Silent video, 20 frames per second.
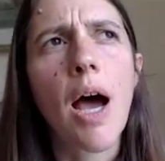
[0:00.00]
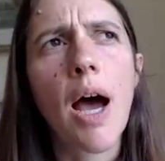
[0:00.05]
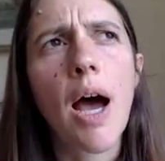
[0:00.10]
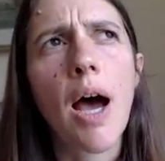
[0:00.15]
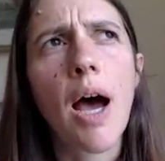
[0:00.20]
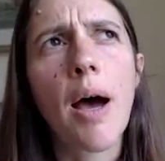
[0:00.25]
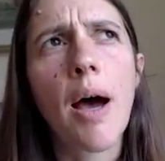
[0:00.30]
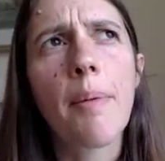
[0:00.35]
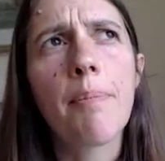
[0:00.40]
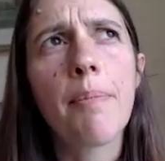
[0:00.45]

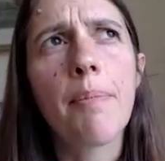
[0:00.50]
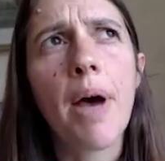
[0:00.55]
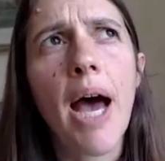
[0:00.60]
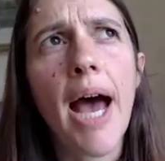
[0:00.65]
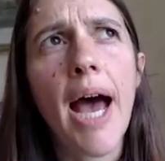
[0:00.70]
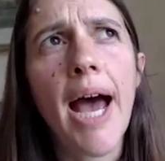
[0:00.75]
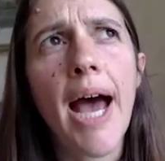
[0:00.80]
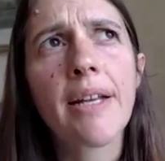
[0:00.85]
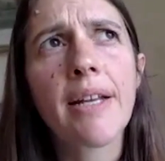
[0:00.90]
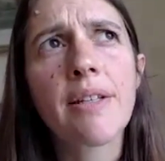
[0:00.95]

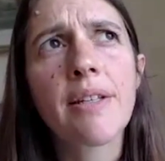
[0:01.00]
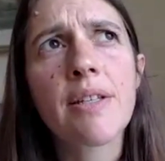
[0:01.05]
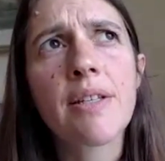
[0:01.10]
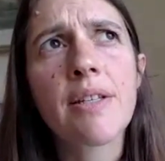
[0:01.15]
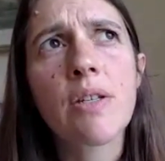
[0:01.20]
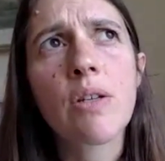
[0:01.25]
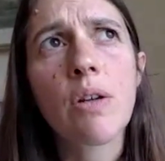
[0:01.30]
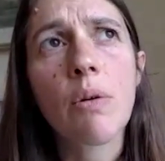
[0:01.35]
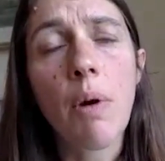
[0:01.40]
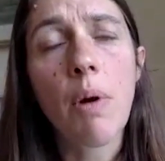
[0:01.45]

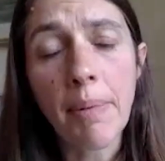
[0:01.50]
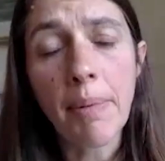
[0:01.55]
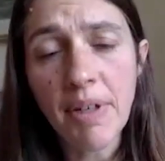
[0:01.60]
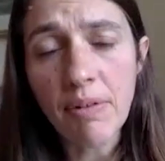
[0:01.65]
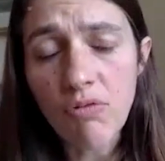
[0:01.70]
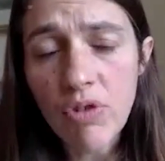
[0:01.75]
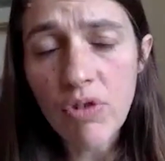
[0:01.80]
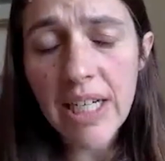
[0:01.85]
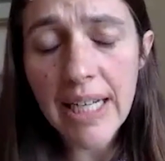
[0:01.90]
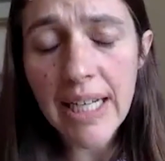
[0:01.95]
I
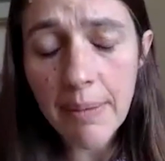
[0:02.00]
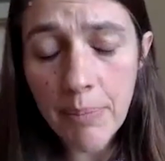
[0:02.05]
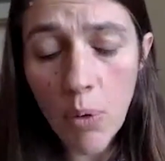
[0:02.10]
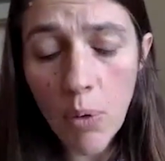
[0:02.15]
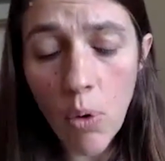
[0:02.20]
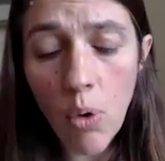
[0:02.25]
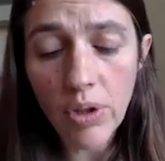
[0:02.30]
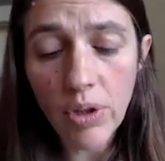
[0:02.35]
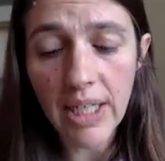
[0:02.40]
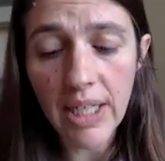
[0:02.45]
mean, really
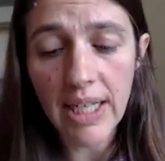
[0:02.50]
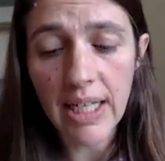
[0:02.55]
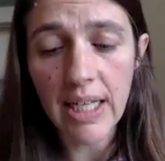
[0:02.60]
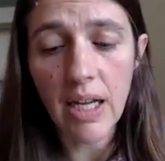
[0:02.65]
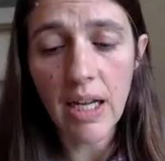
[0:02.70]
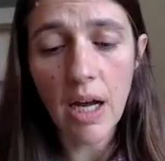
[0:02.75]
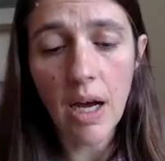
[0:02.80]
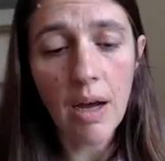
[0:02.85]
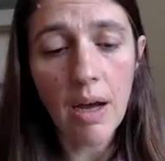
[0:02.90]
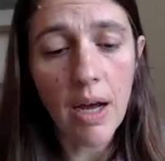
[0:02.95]

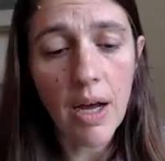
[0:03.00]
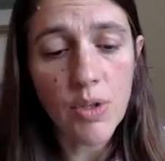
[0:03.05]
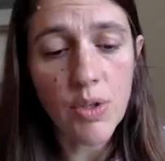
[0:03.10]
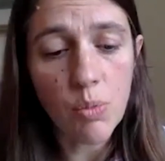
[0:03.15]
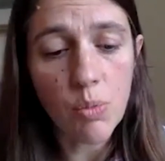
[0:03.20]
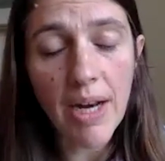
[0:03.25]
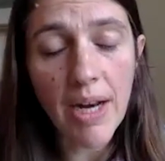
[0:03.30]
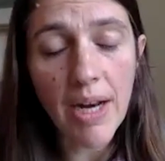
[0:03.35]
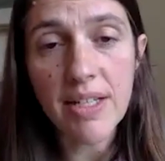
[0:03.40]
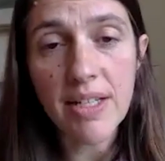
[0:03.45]
importantly, as
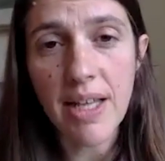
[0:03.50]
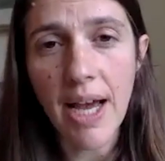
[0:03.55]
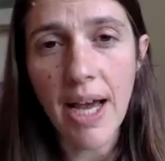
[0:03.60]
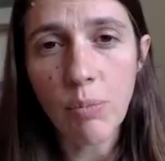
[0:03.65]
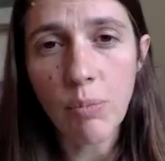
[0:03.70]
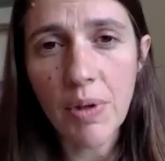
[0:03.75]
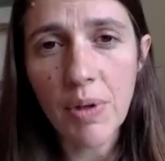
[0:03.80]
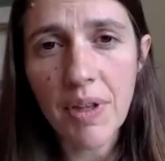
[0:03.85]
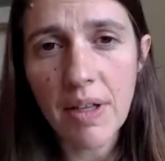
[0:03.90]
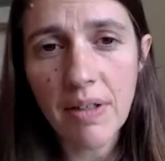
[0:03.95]
well as
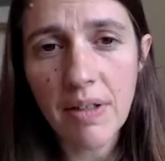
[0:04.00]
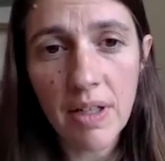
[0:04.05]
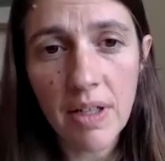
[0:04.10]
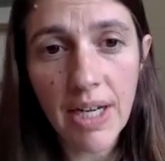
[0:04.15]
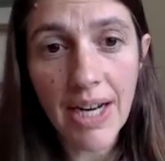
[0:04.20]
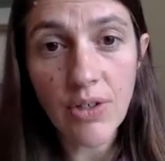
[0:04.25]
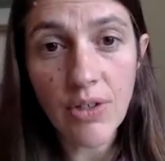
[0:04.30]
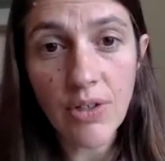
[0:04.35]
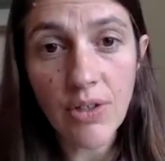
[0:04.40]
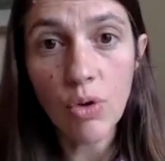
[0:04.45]
that, within the
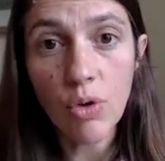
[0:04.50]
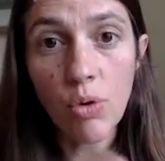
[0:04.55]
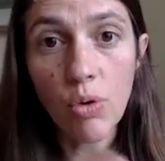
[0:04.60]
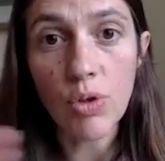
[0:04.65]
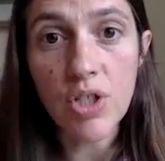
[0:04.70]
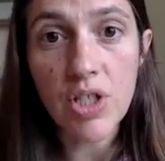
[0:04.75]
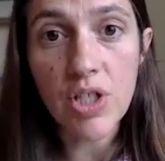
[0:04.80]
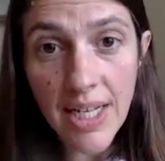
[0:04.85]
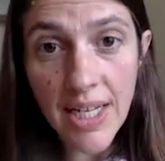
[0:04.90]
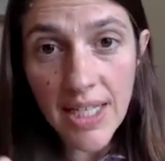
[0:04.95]
national core
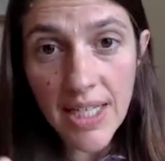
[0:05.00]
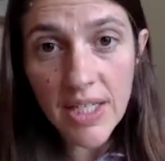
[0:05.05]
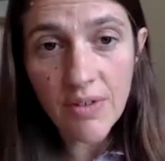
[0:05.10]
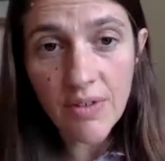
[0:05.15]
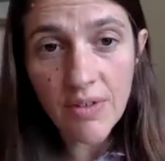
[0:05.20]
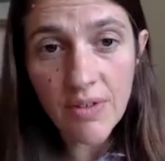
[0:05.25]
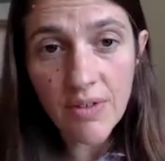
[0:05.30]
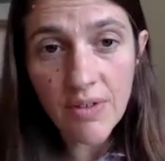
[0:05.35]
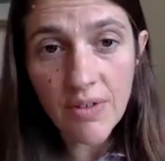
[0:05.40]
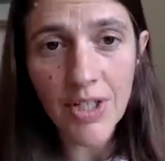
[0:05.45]
studies of
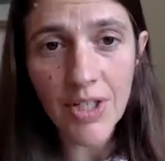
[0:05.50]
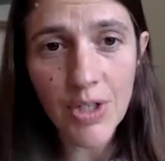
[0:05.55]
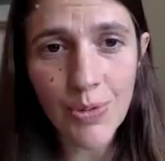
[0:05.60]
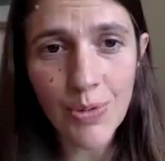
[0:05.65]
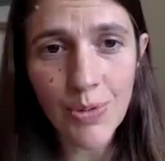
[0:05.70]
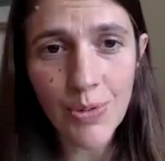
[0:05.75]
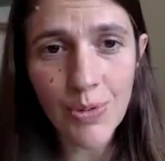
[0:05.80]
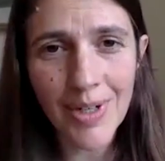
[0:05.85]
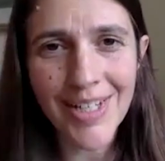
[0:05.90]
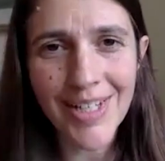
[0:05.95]
which
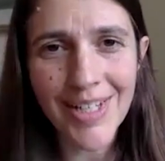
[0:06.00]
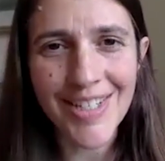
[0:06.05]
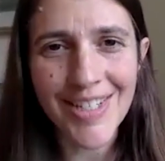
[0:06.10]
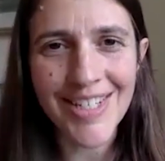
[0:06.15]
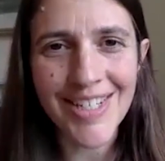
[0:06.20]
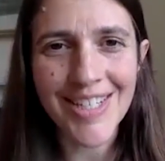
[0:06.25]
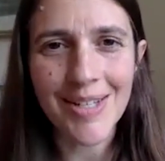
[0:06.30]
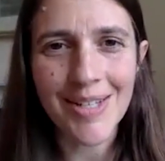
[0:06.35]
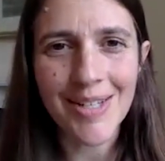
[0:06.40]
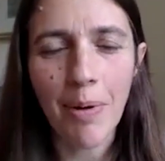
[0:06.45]
TWINS is
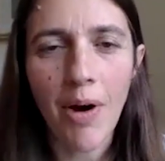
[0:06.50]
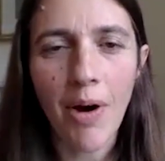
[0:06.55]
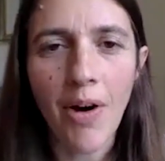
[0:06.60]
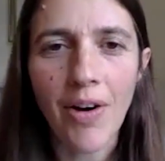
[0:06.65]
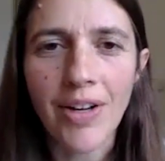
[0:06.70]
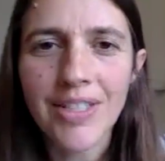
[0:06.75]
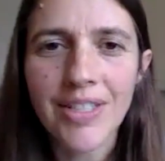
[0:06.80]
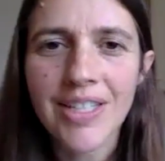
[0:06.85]
a part,